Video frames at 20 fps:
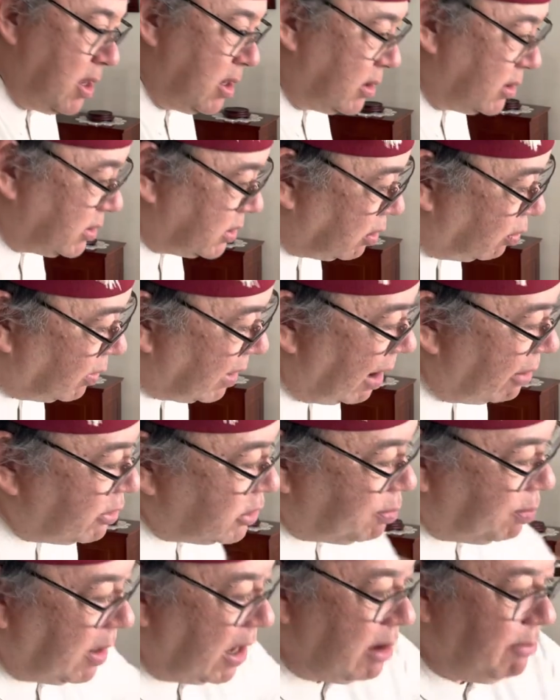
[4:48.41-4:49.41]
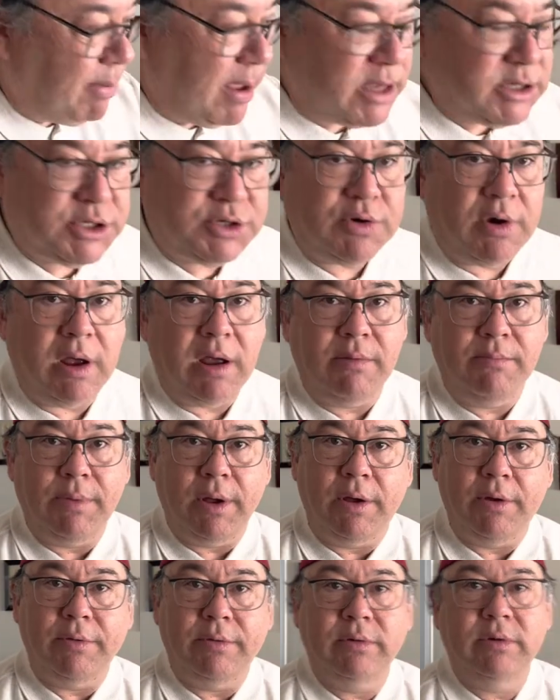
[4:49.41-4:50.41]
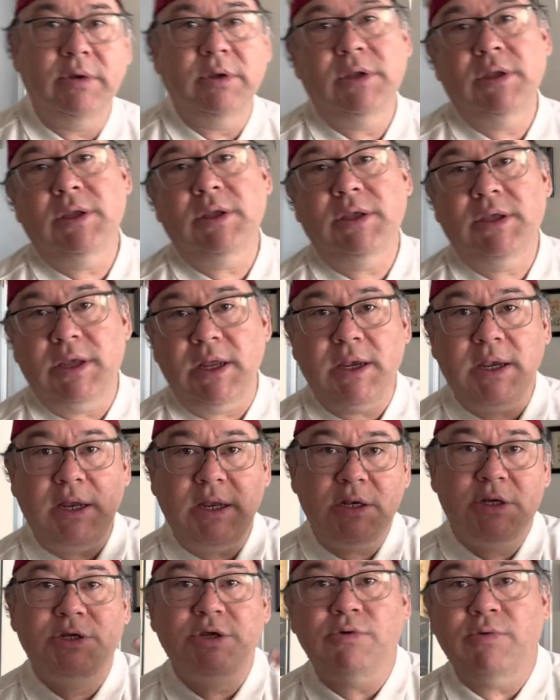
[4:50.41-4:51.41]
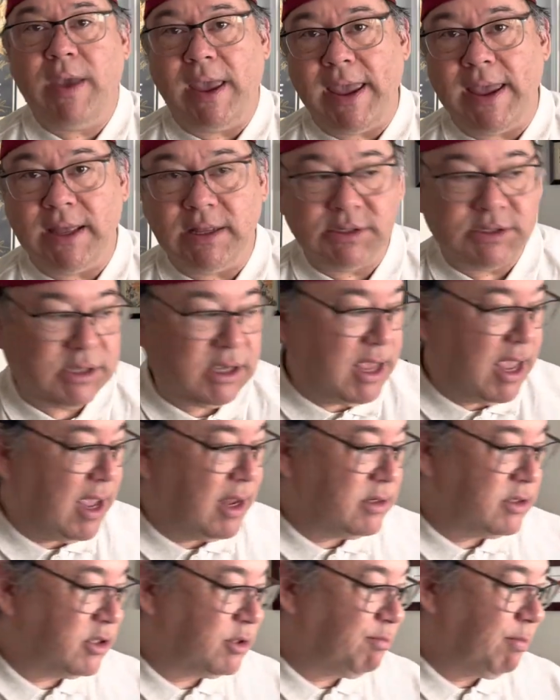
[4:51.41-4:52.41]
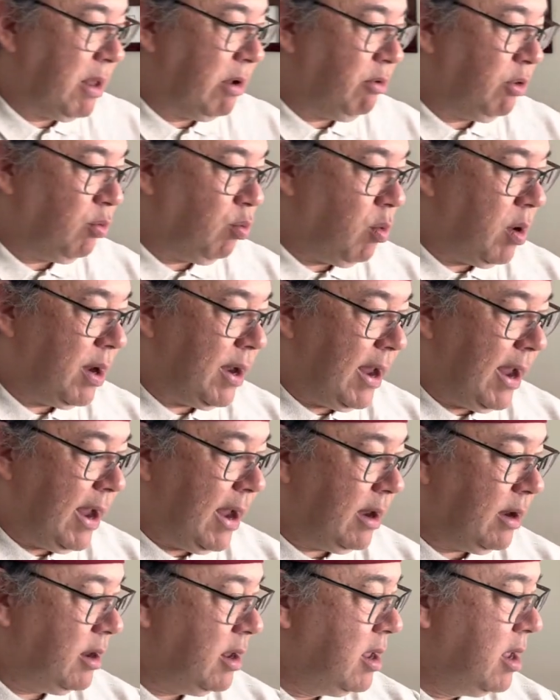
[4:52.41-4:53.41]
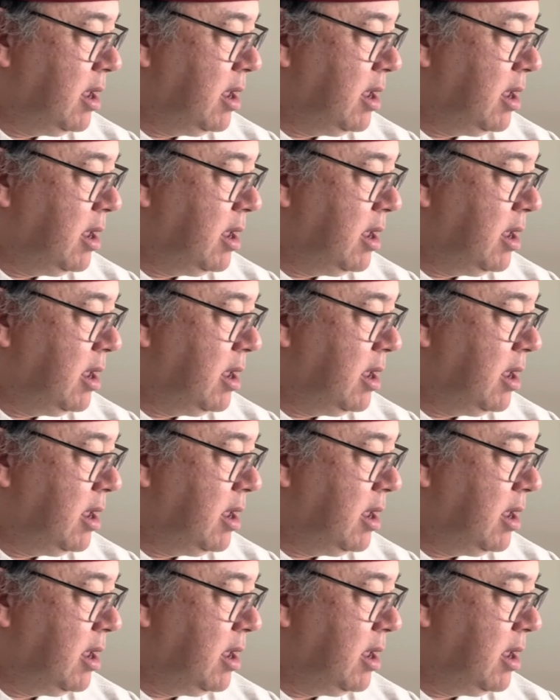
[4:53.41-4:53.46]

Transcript: So when I was playing bass trombone, you need two hands. You can't just play with one hand.